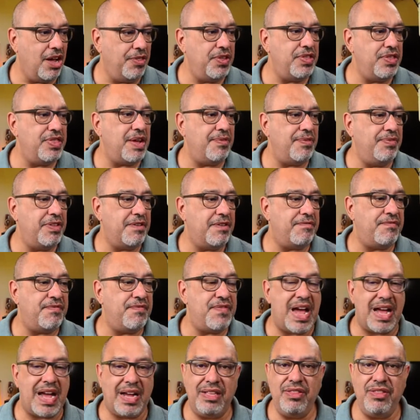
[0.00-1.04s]
other than the
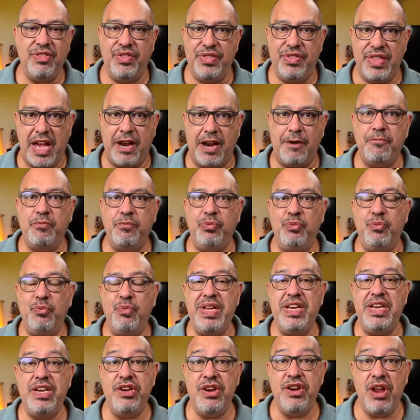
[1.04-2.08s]
fact that
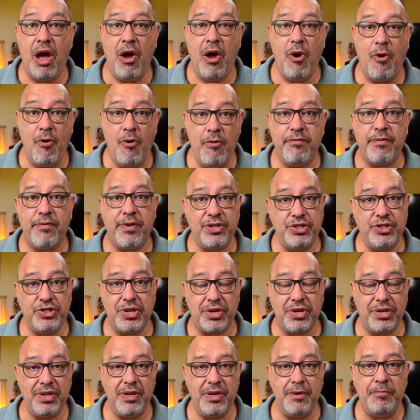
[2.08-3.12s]
we know for
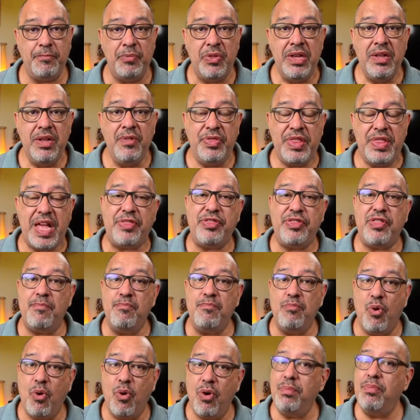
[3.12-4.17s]
certain that the
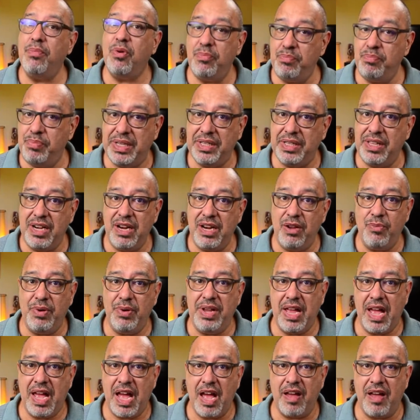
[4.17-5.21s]
more mobility
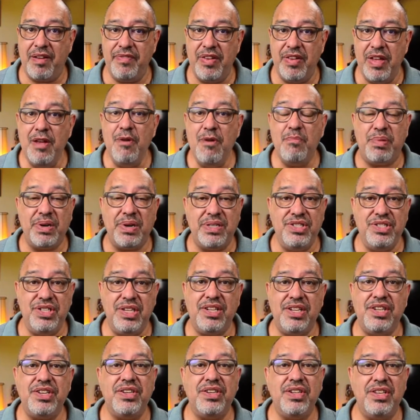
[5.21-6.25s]
we have,
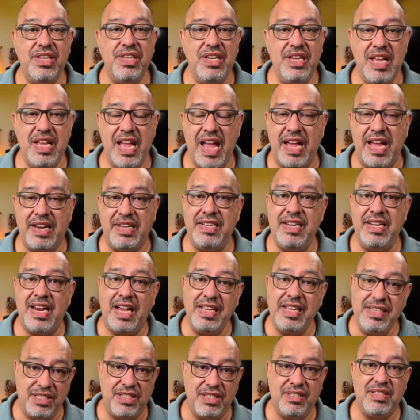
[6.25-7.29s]
particularly at
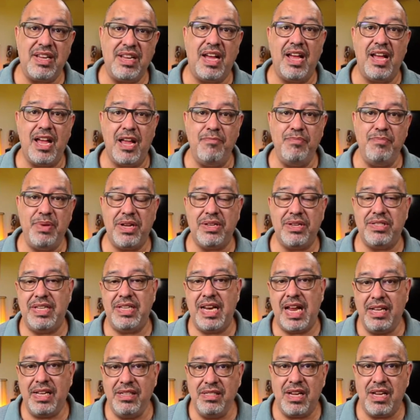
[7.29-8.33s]
nighttime, because
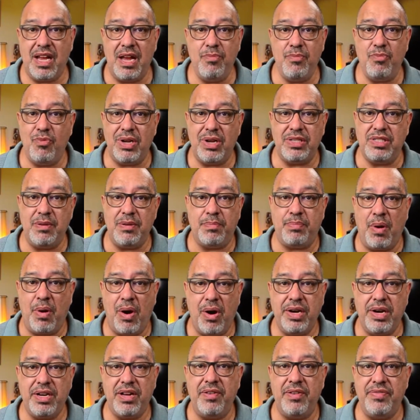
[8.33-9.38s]
nighttime was the
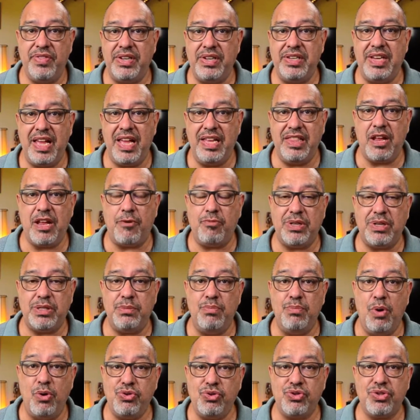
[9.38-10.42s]
part of the day that was
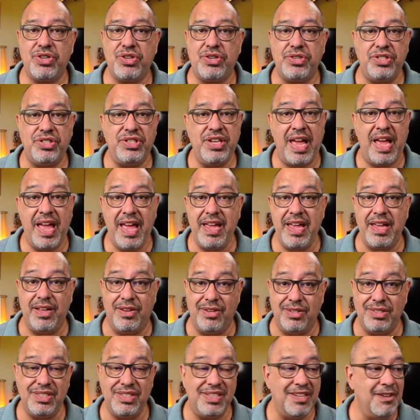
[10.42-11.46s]
most
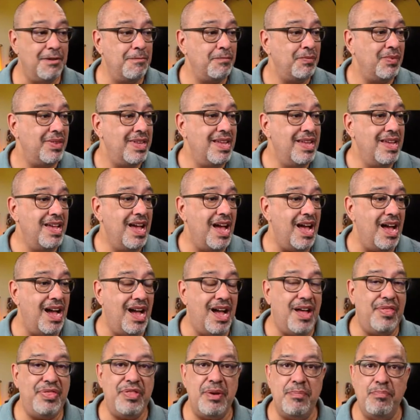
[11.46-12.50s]
curtailed,
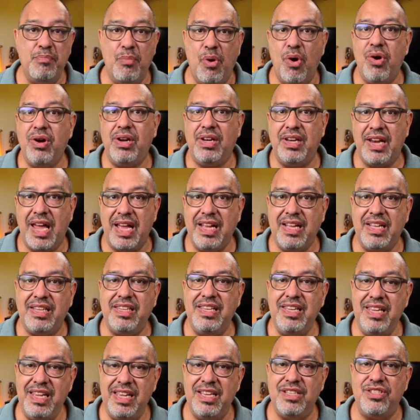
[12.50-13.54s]
the more
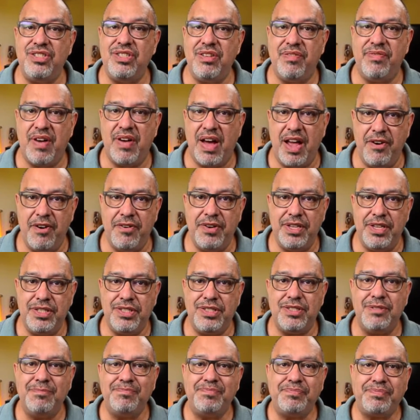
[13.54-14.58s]
likely is the
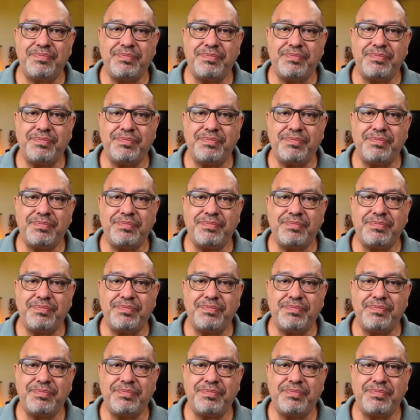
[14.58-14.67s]
virus